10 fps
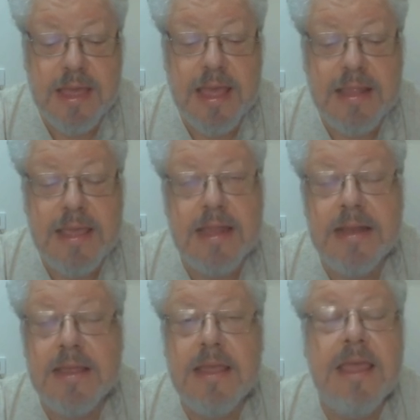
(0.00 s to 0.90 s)
And
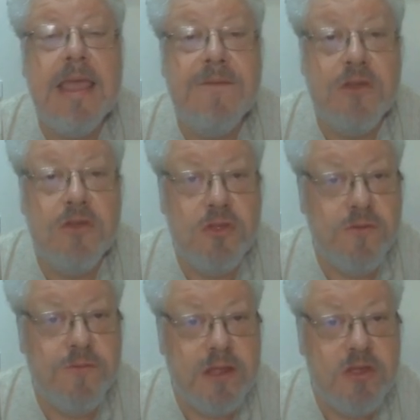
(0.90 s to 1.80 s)
then if you do
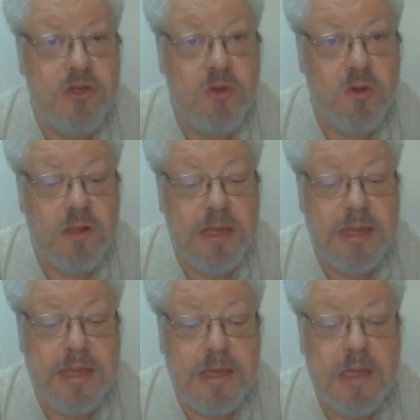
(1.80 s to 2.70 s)
finish
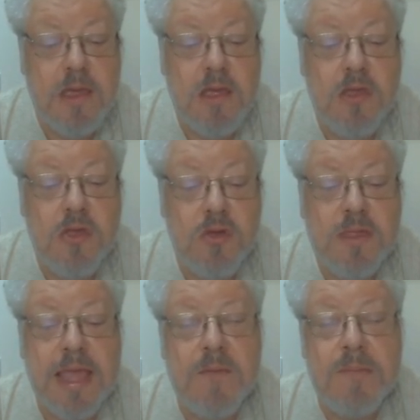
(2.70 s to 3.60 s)
early,
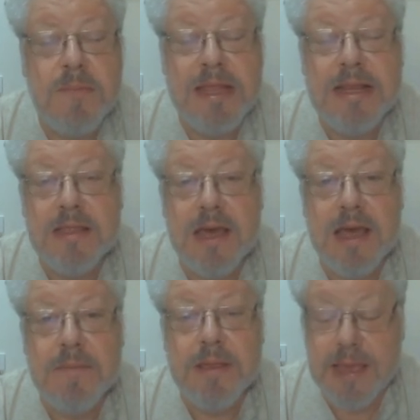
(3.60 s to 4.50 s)
use that remaining
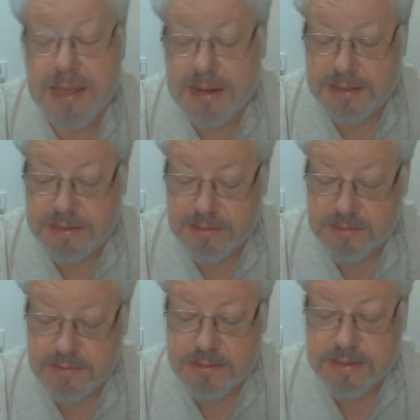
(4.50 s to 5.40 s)
time to edit.
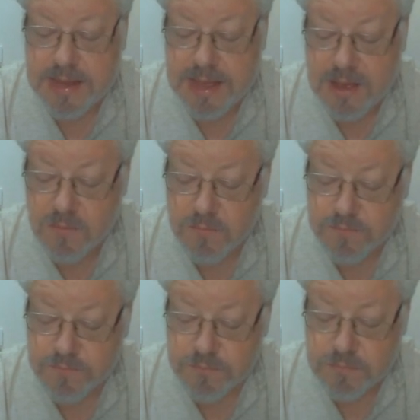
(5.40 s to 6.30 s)
Now,
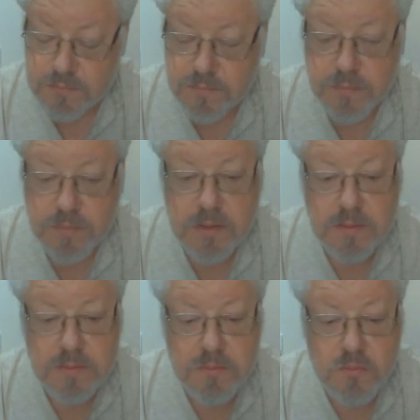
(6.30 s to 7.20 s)

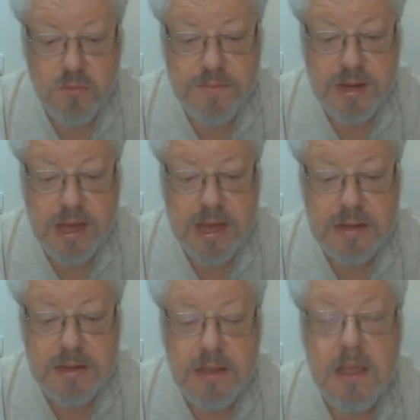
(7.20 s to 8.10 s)
moving on,